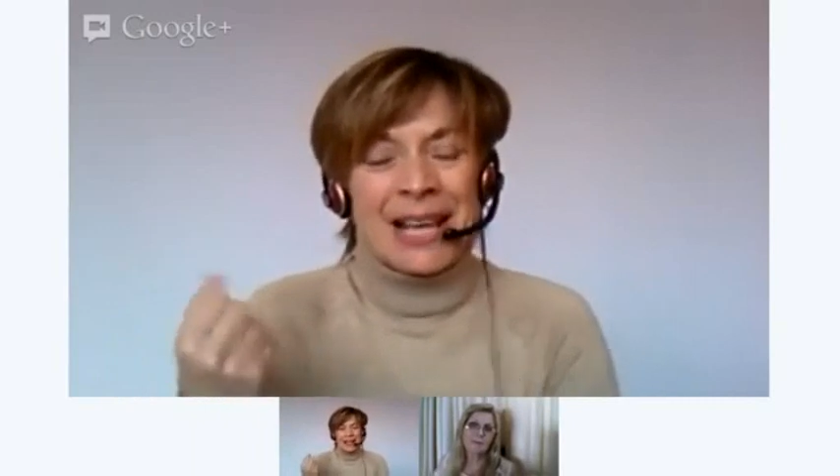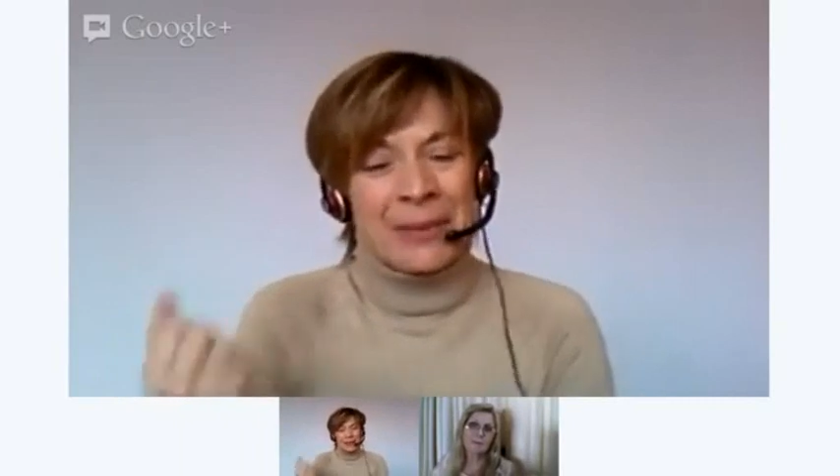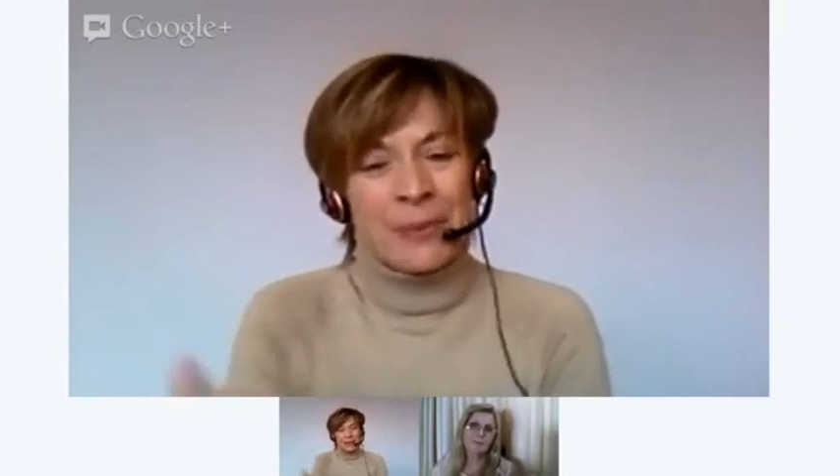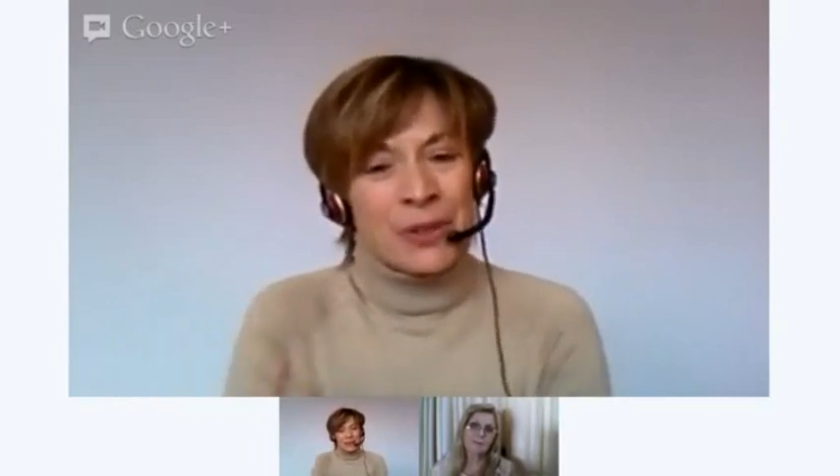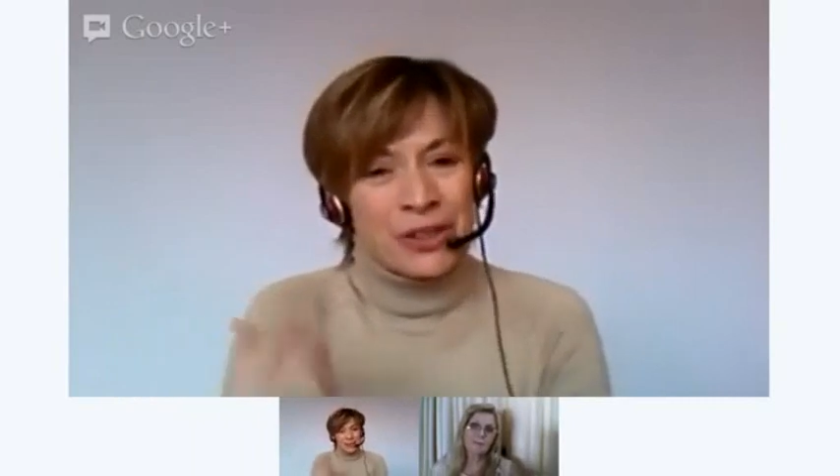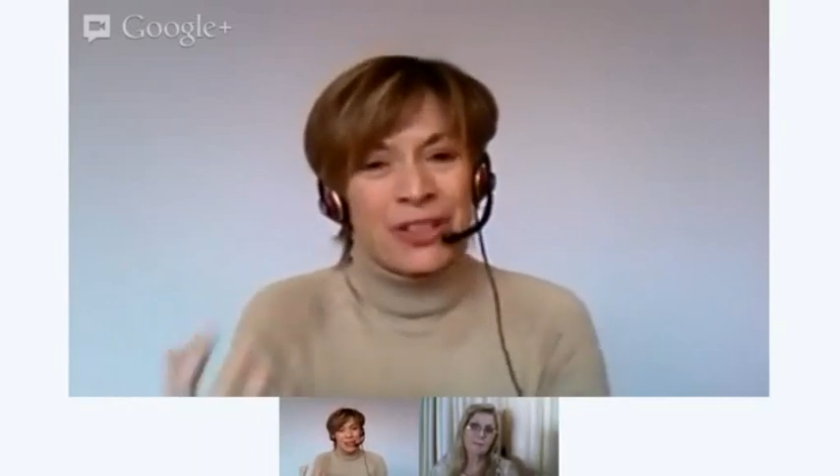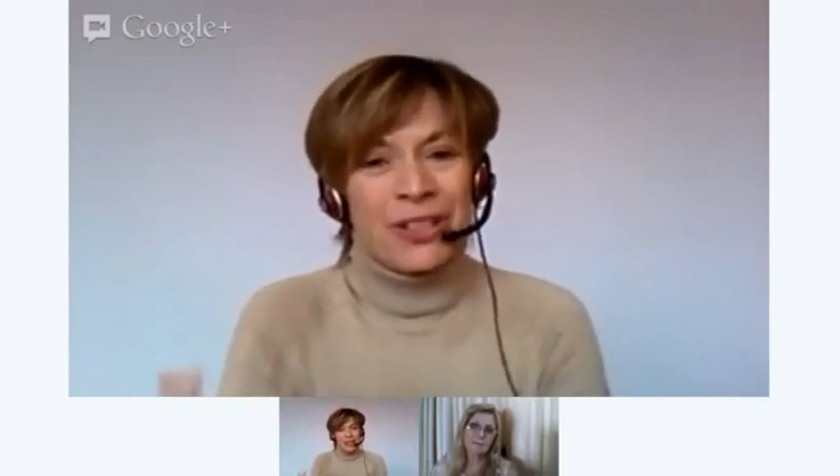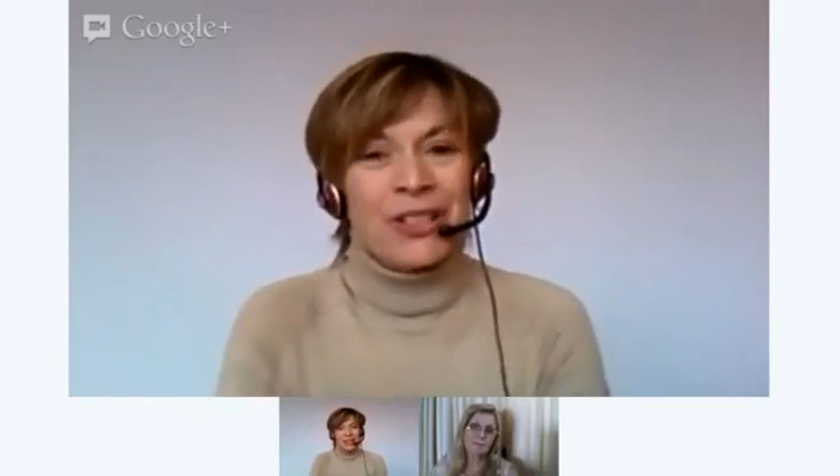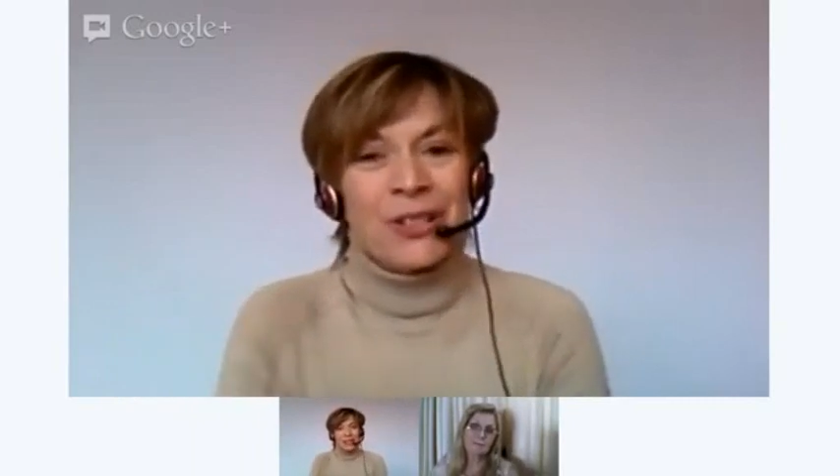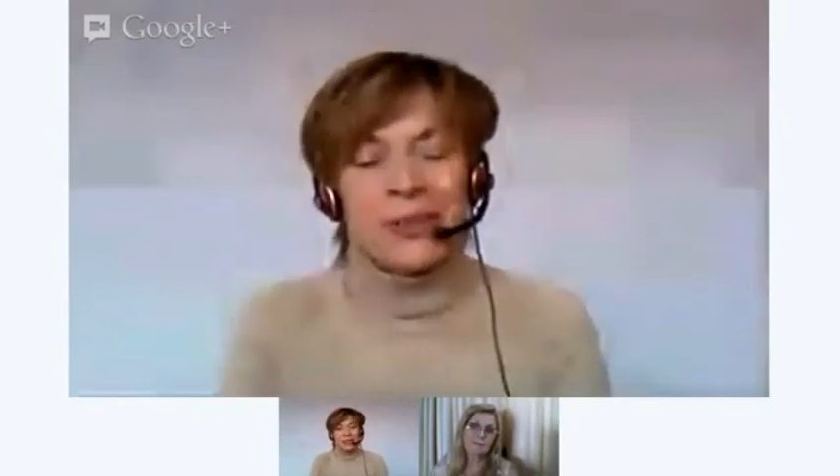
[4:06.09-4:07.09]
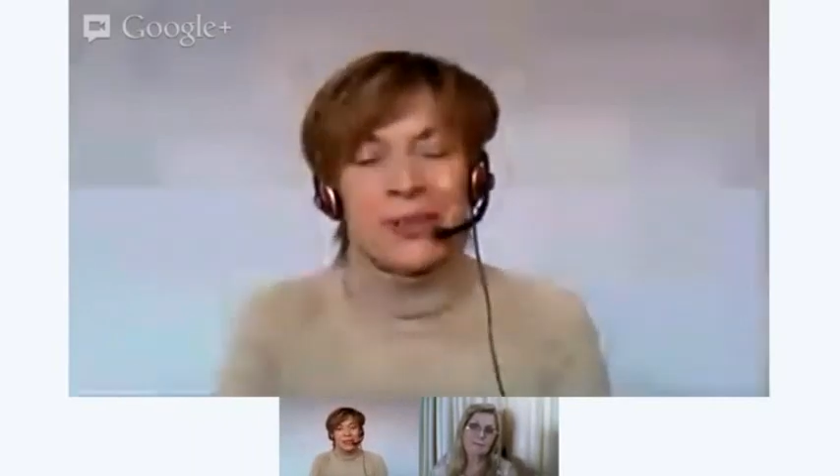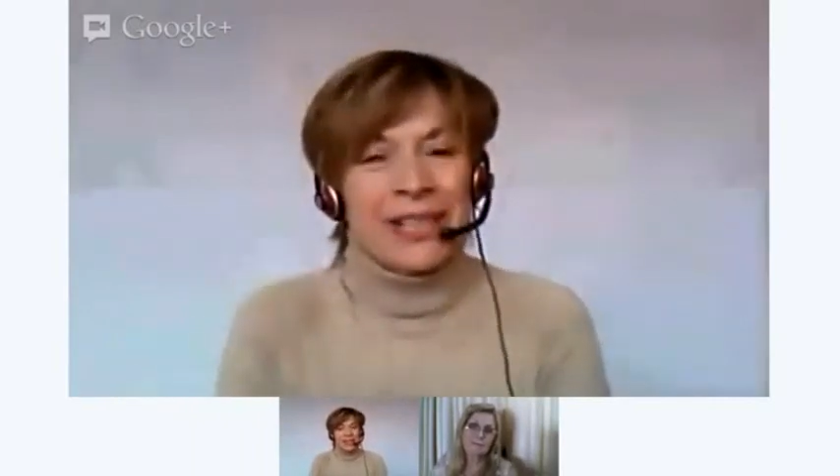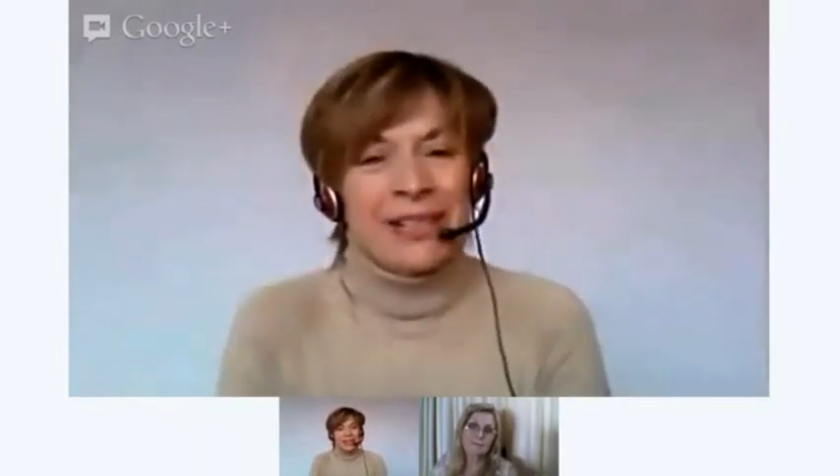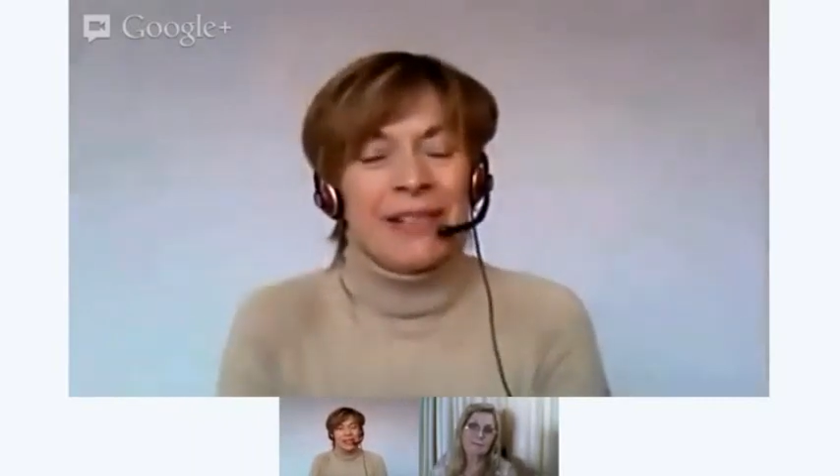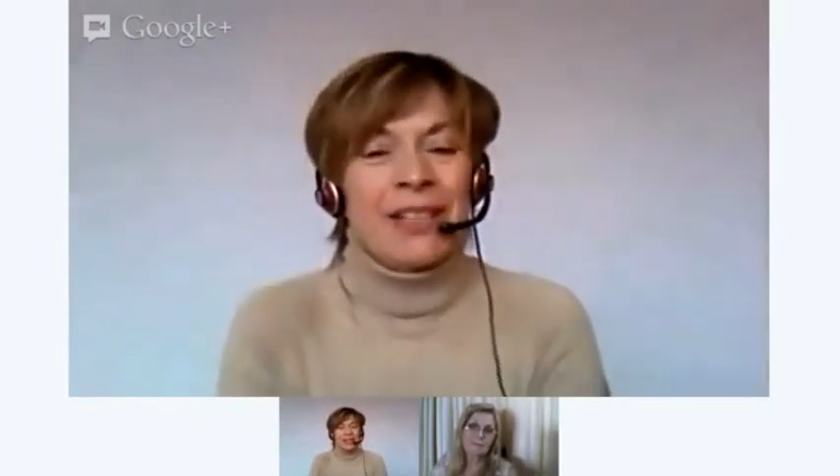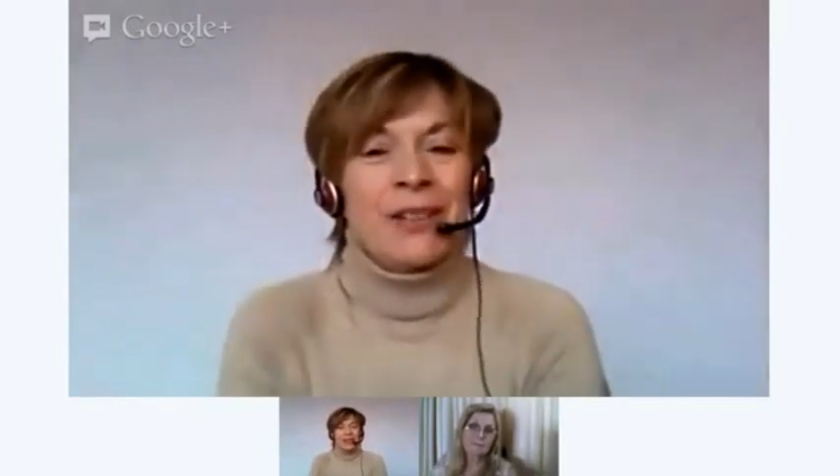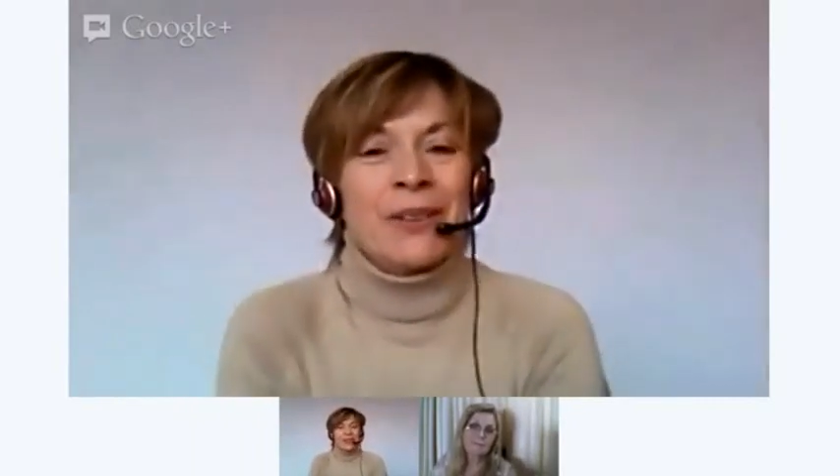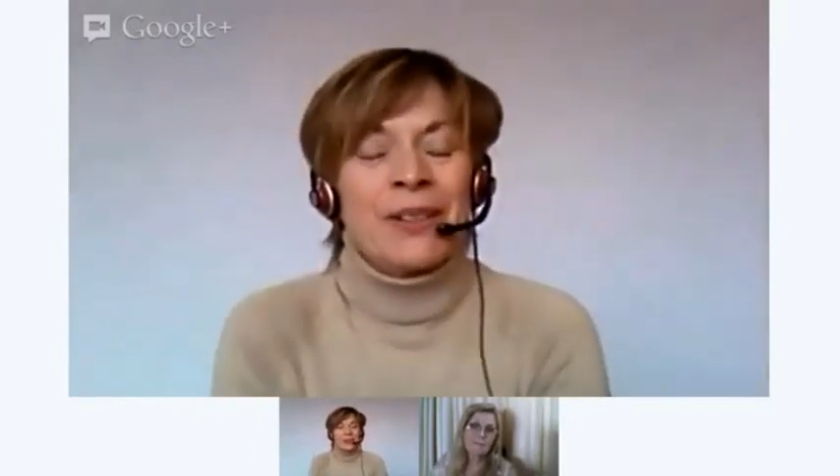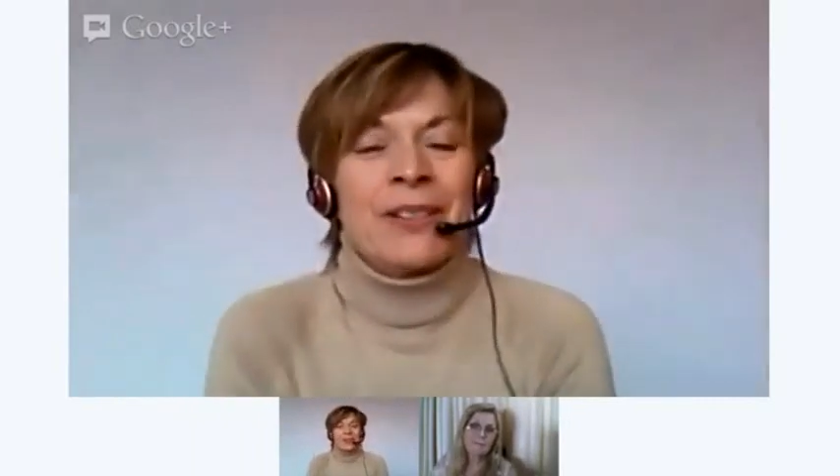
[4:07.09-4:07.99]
watching you and hearing you,